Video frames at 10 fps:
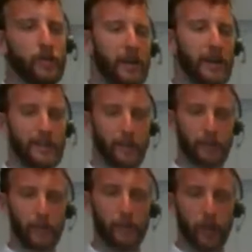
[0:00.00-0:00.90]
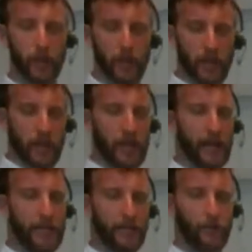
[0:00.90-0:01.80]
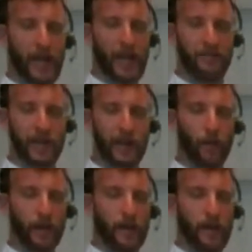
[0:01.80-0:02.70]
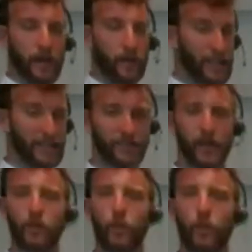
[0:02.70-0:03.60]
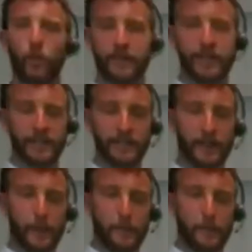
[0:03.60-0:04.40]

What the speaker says: of the people that we have in our restaurant or whatever it is.